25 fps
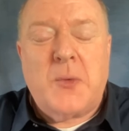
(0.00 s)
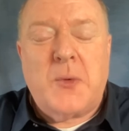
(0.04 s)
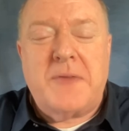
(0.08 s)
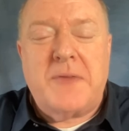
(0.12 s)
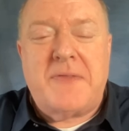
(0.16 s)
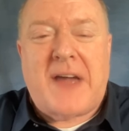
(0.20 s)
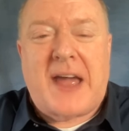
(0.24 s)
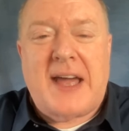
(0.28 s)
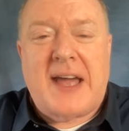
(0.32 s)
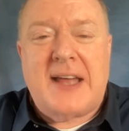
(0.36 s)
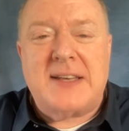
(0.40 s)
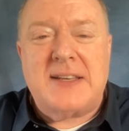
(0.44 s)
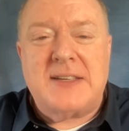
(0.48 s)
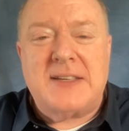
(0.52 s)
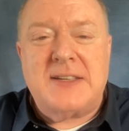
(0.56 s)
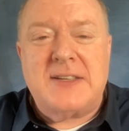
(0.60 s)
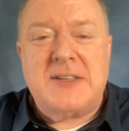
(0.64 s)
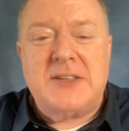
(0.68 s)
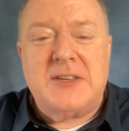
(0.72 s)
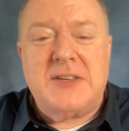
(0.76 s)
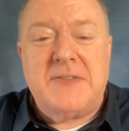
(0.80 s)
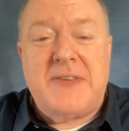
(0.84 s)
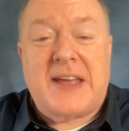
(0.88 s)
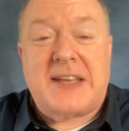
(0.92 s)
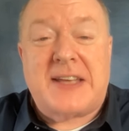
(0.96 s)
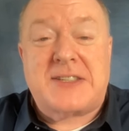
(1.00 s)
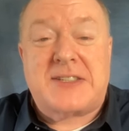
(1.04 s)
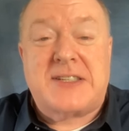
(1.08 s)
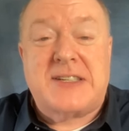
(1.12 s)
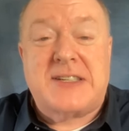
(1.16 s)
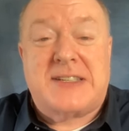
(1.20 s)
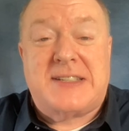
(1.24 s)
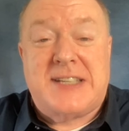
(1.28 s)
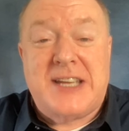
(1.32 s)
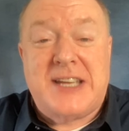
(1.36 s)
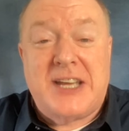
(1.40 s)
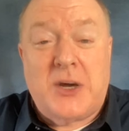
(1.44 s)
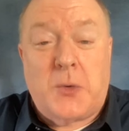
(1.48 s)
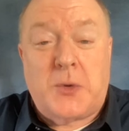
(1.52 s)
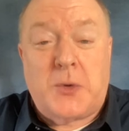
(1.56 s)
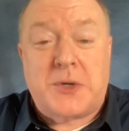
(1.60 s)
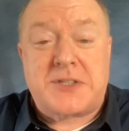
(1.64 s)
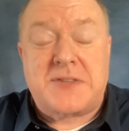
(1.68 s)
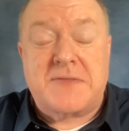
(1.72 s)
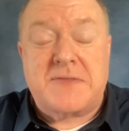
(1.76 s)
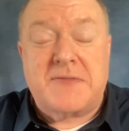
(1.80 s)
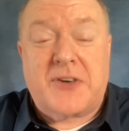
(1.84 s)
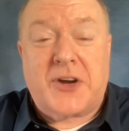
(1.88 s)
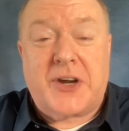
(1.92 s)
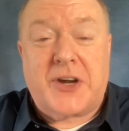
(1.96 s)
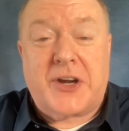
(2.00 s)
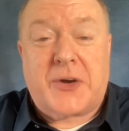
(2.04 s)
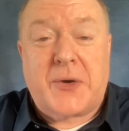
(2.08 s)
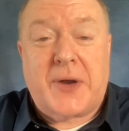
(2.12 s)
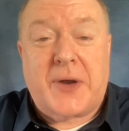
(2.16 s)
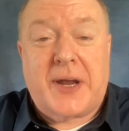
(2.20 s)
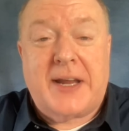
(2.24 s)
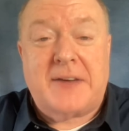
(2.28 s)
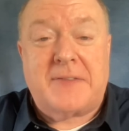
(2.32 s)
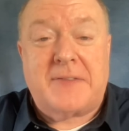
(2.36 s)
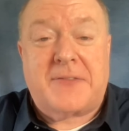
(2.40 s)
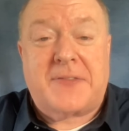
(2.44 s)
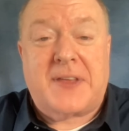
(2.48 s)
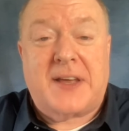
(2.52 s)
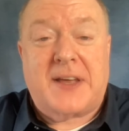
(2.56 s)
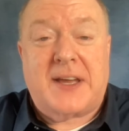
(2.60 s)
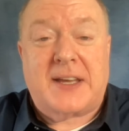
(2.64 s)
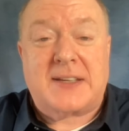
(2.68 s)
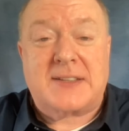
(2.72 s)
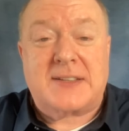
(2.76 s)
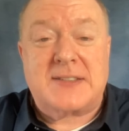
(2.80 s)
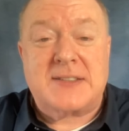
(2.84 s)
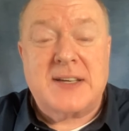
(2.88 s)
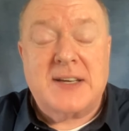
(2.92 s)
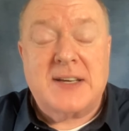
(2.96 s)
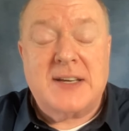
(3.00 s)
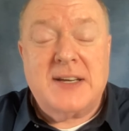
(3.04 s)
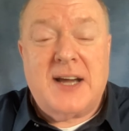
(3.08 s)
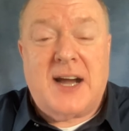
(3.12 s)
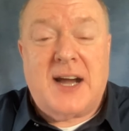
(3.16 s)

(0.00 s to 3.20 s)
to deal with some very creative things.